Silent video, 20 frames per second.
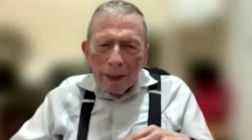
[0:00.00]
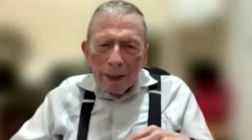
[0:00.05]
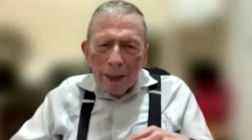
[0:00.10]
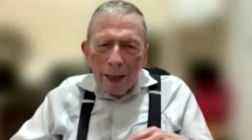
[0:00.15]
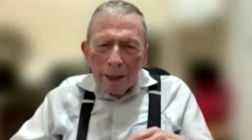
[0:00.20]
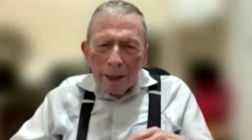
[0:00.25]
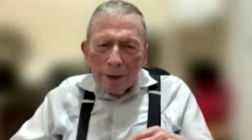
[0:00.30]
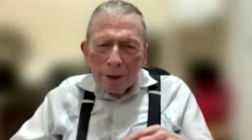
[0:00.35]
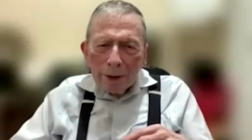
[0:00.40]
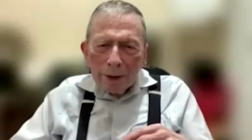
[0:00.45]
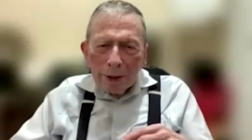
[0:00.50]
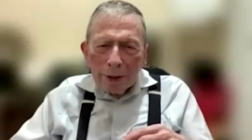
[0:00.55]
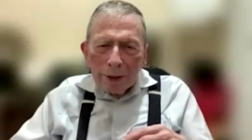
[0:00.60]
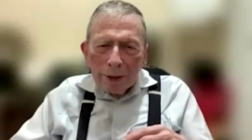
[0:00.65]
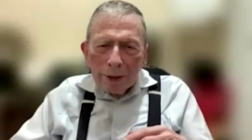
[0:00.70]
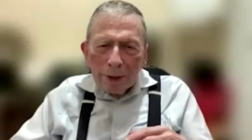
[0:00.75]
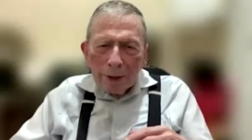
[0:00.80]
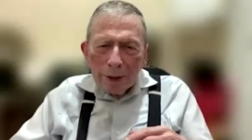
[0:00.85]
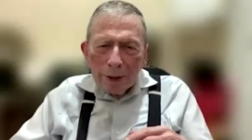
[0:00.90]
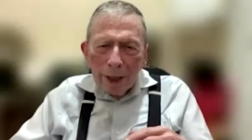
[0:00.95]

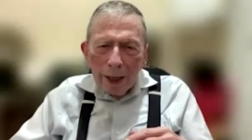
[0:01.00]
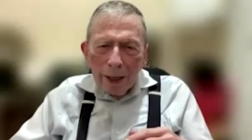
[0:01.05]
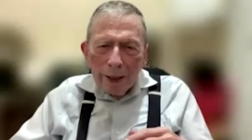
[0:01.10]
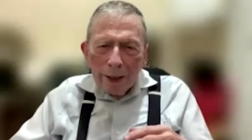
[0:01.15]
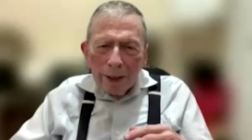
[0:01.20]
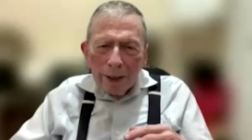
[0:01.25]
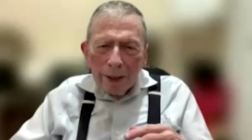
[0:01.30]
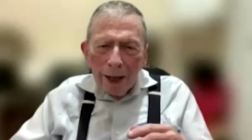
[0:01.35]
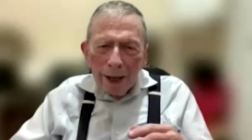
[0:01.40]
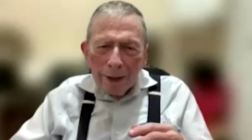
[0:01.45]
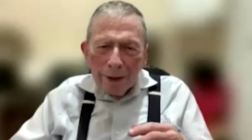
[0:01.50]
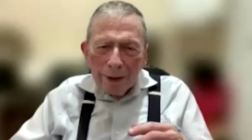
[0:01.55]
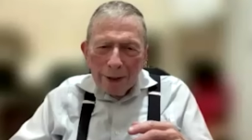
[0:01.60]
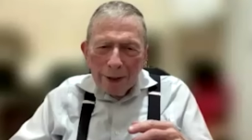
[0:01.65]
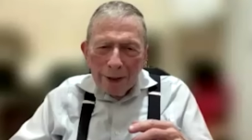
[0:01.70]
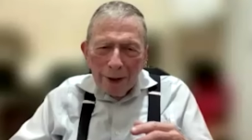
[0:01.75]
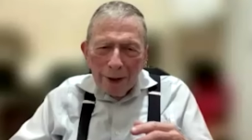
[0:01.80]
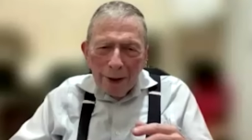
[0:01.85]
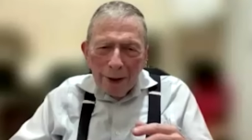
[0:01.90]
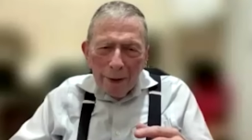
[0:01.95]
consciously decided
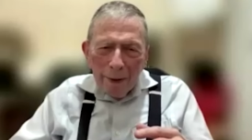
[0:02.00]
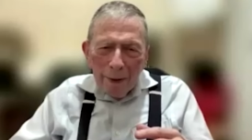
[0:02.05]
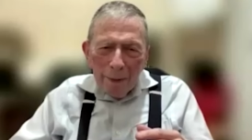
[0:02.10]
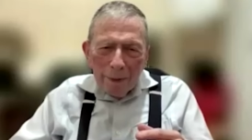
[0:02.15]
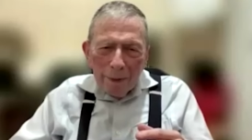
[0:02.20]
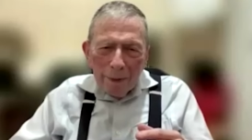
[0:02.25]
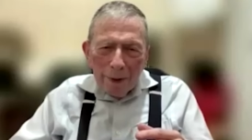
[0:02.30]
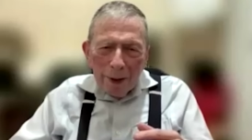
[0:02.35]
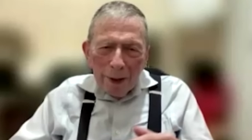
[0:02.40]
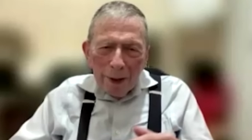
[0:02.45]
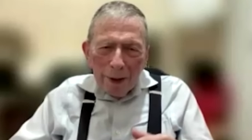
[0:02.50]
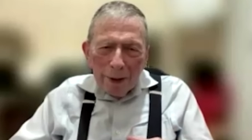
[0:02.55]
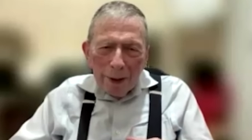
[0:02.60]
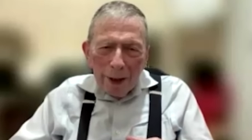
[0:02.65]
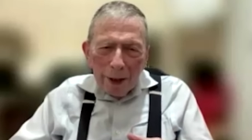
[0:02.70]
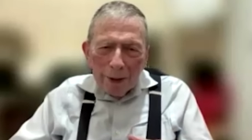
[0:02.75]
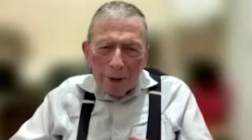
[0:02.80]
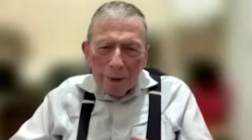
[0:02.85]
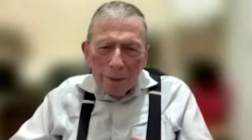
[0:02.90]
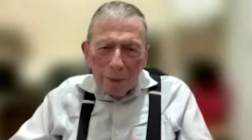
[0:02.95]

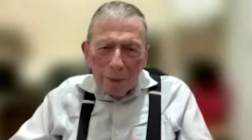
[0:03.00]
not